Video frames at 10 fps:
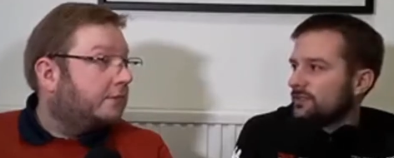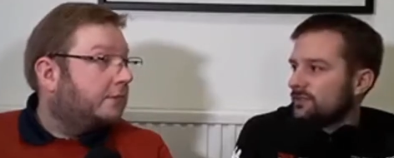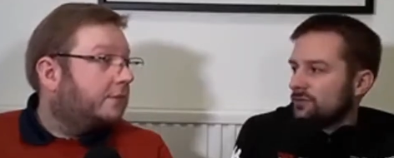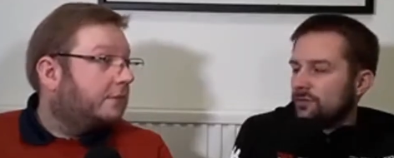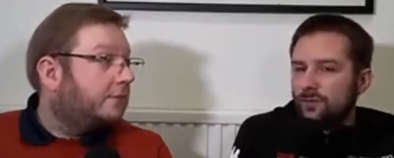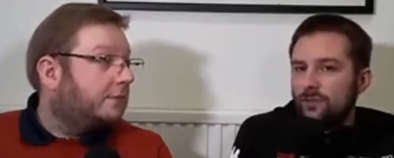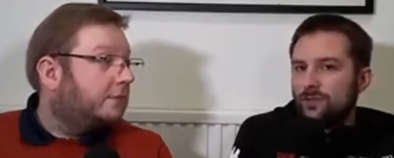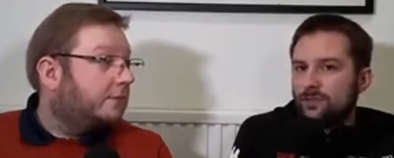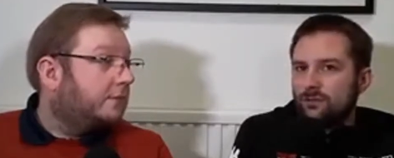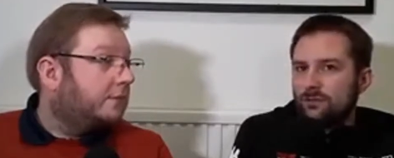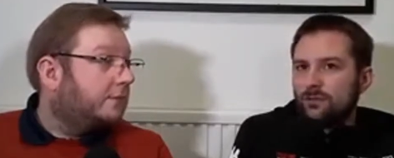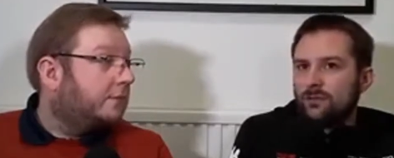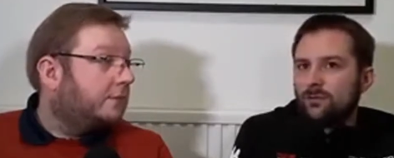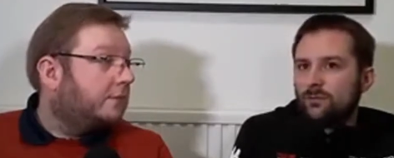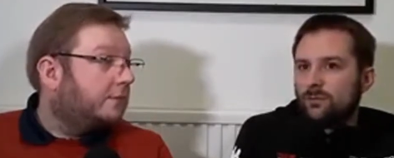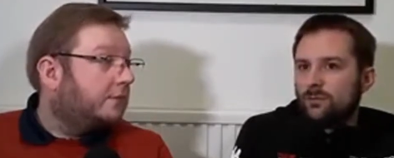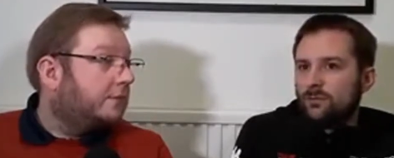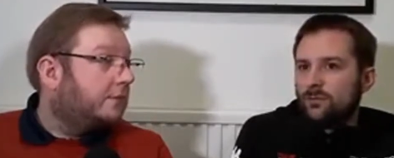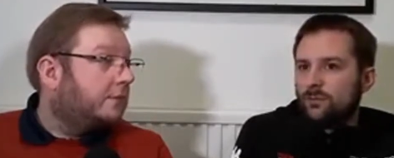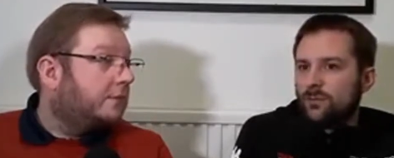Speaker 1: looking at stuff that's you know
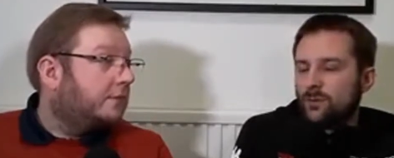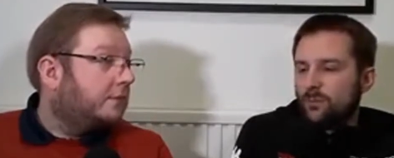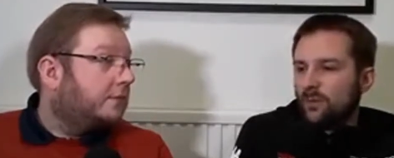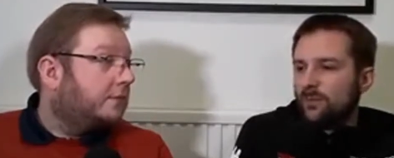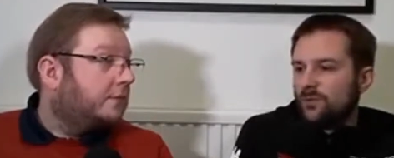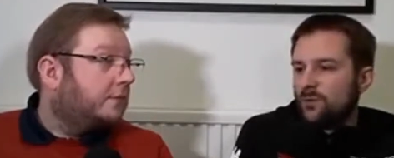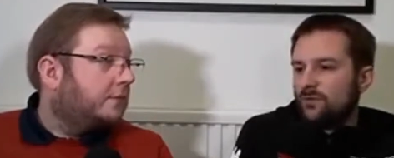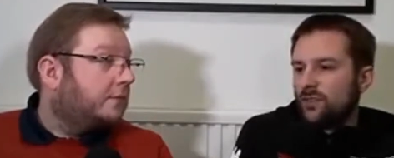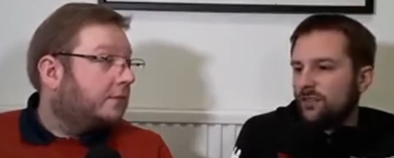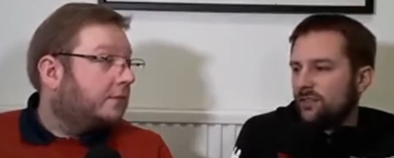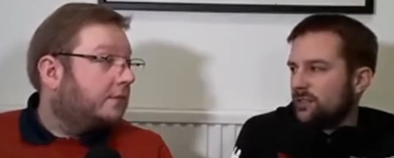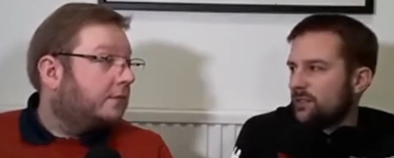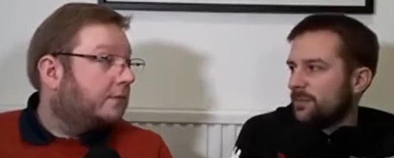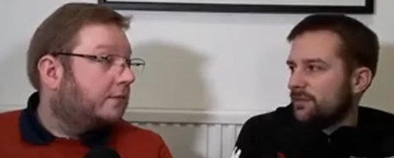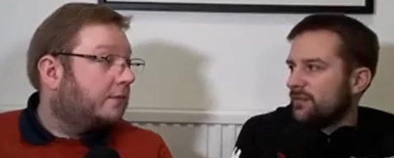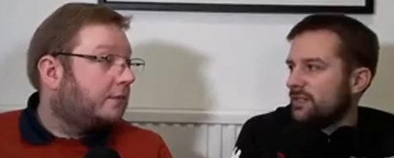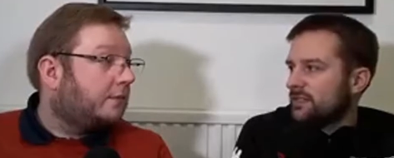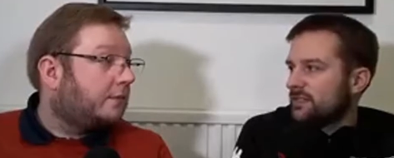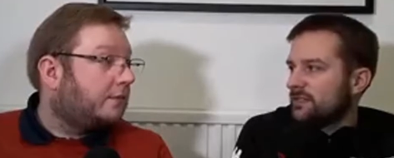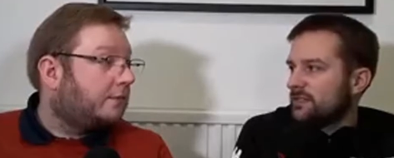the problems we've got that can be
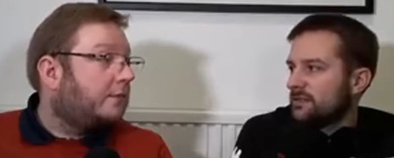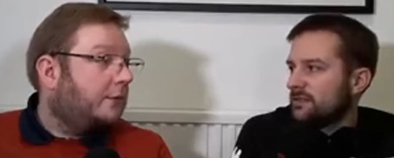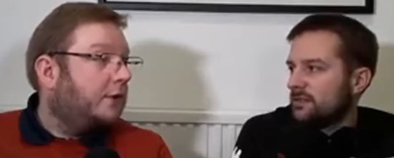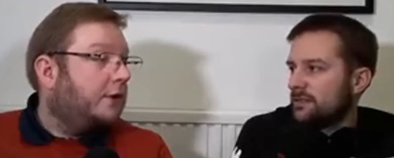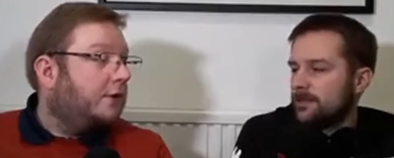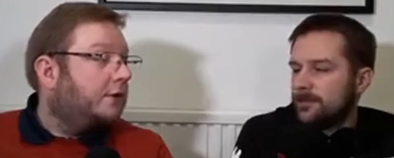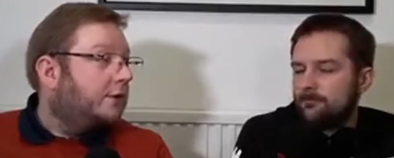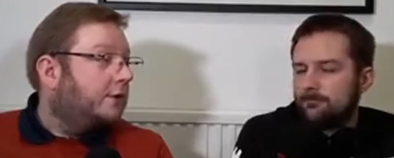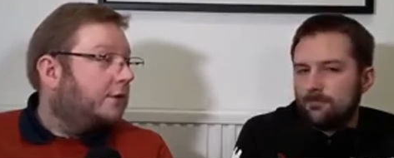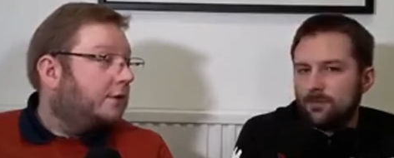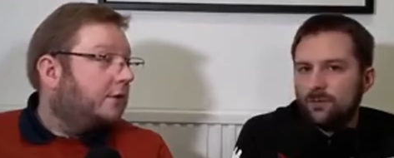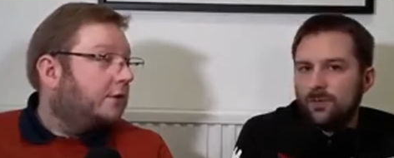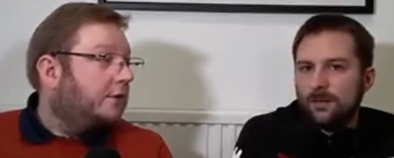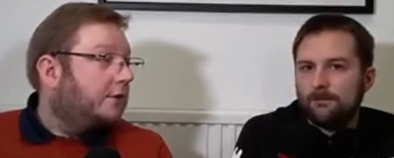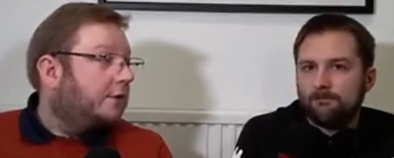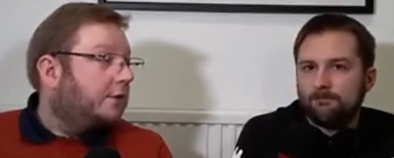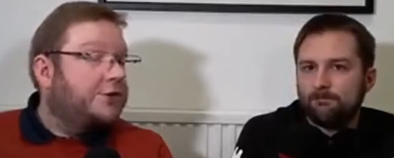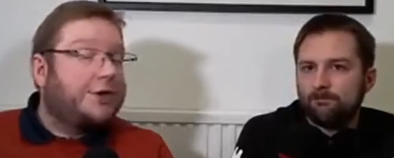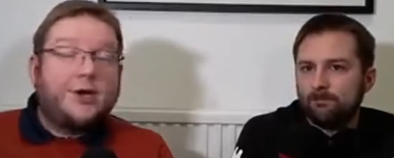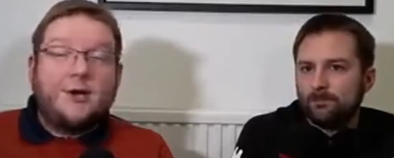fixed. Um, so yeah.
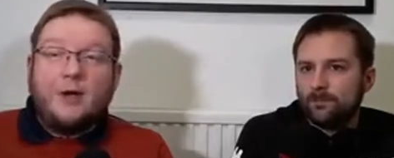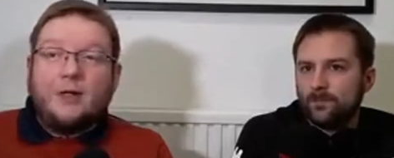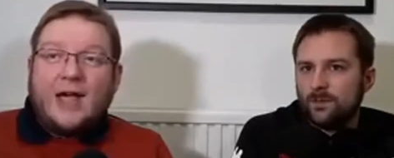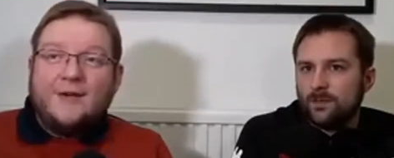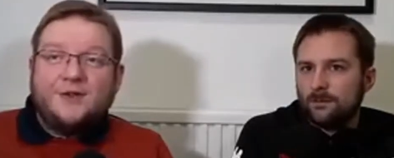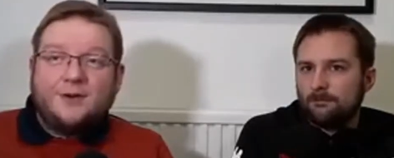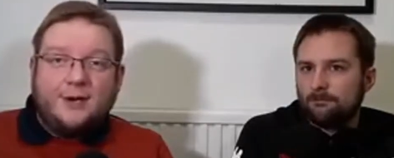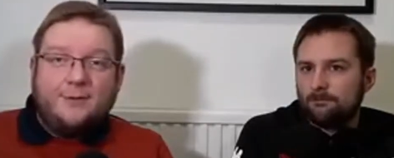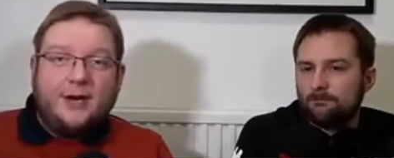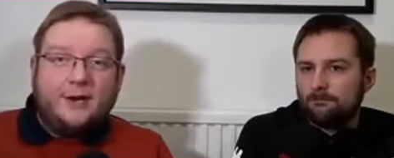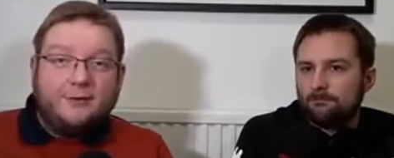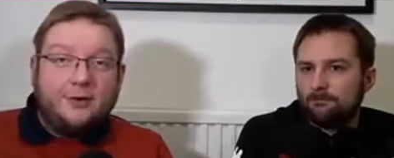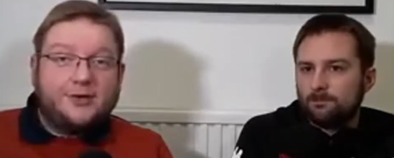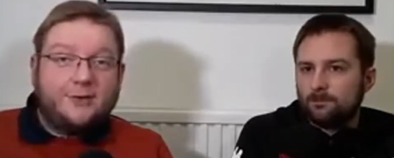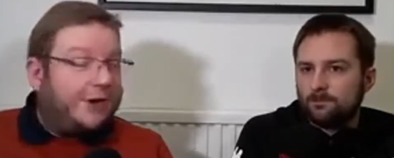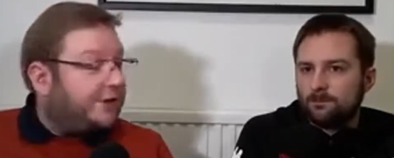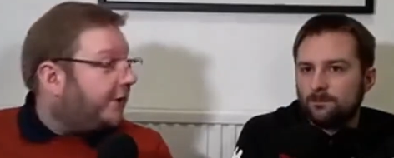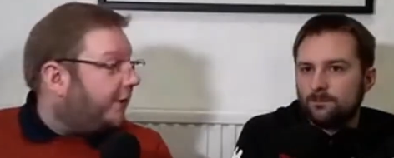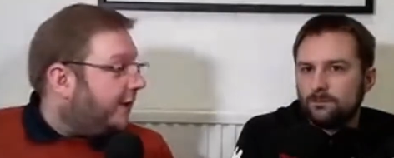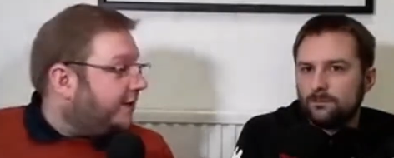
Speaker 2: Talking about live streaming, and of course the
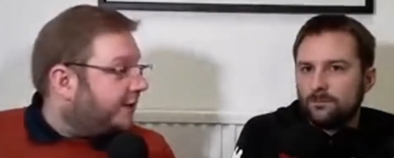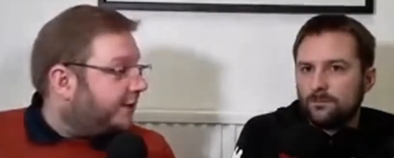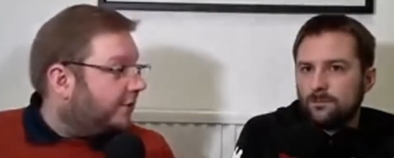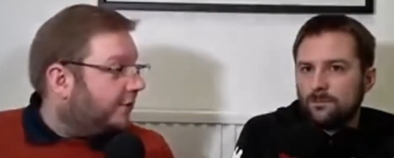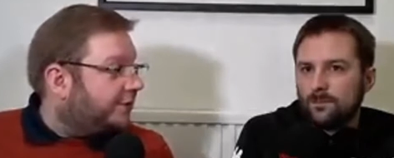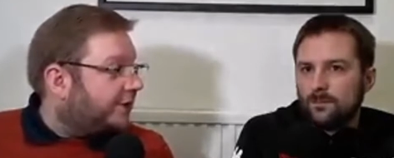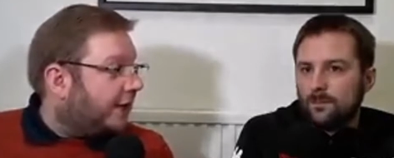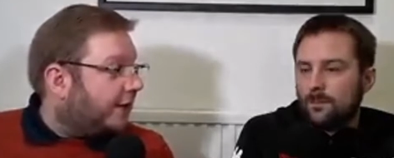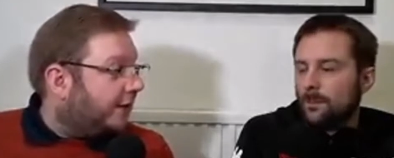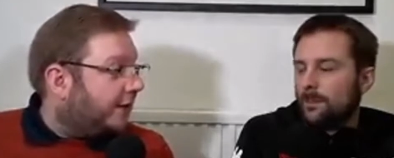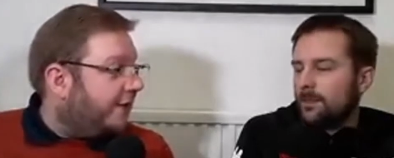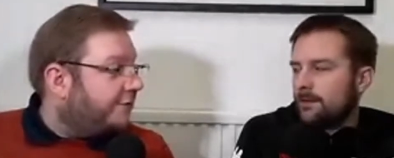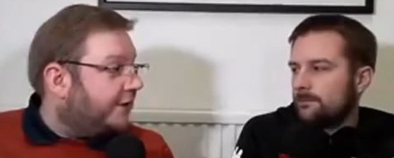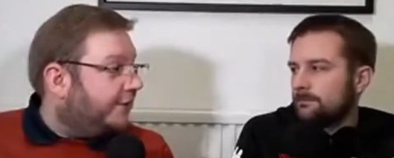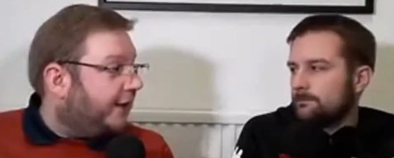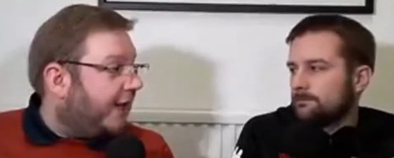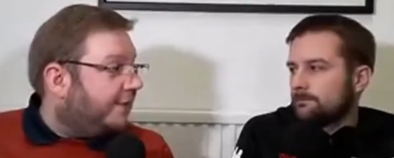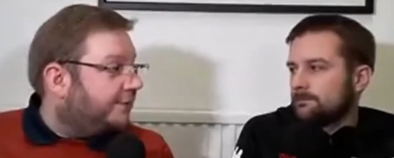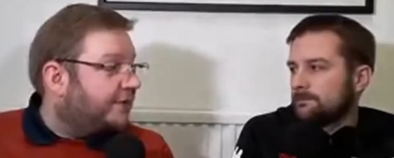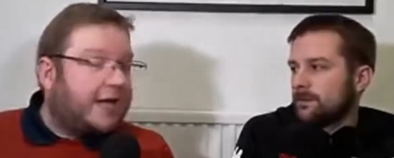French Federation is going to start live streaming
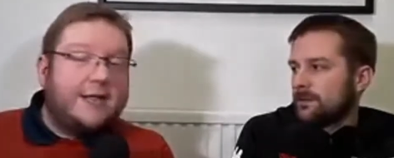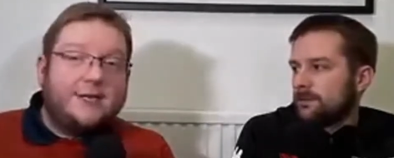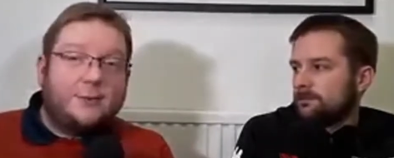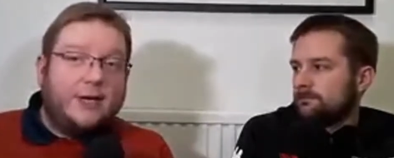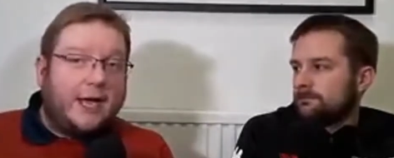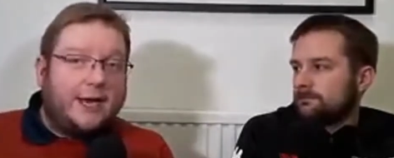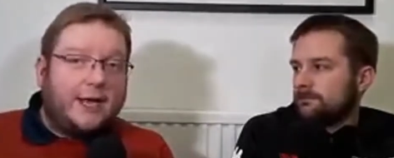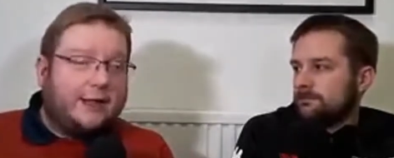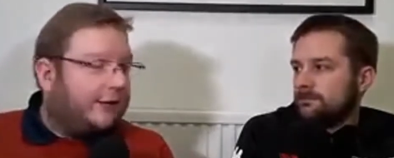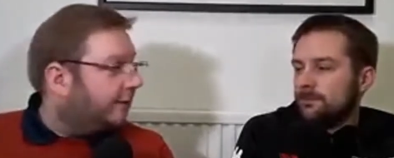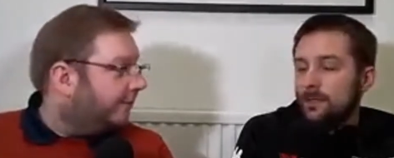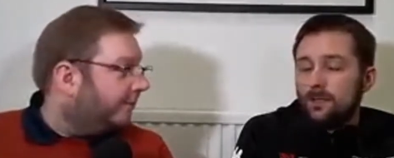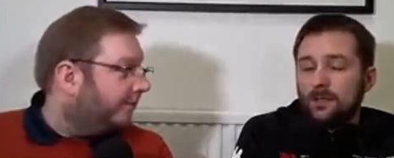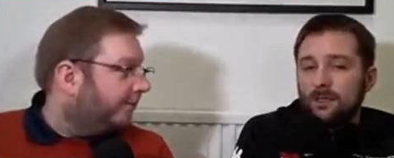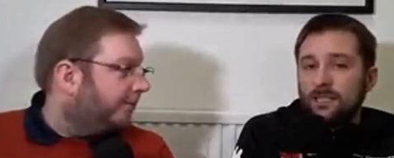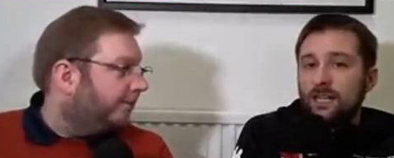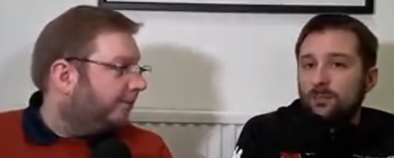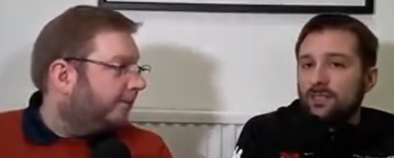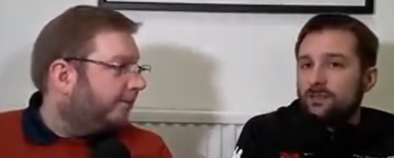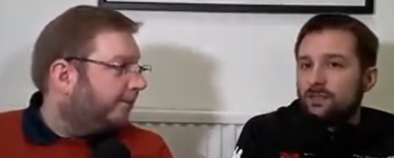games starting this weekend, aren't they?
Speaker 1: Yeah, I